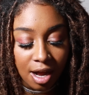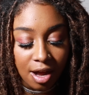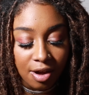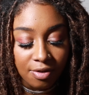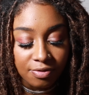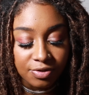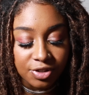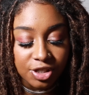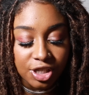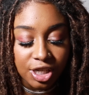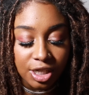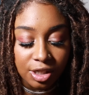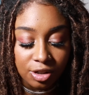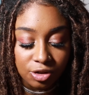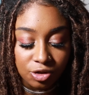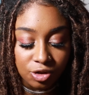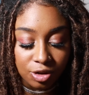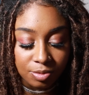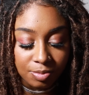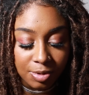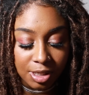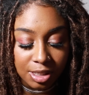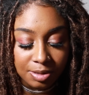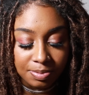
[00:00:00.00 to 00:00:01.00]
of
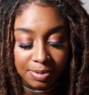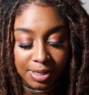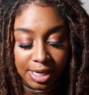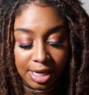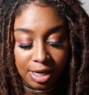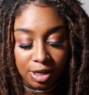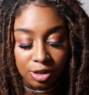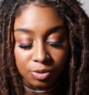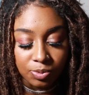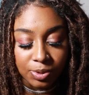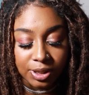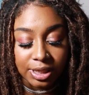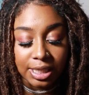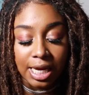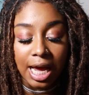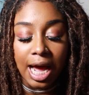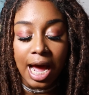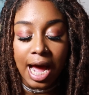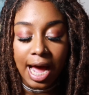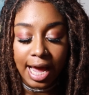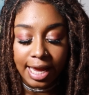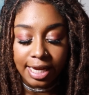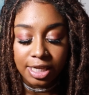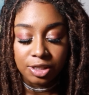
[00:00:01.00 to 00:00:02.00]
children must be held with
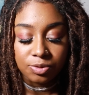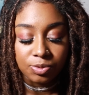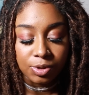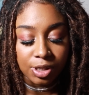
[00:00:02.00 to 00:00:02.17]
the highest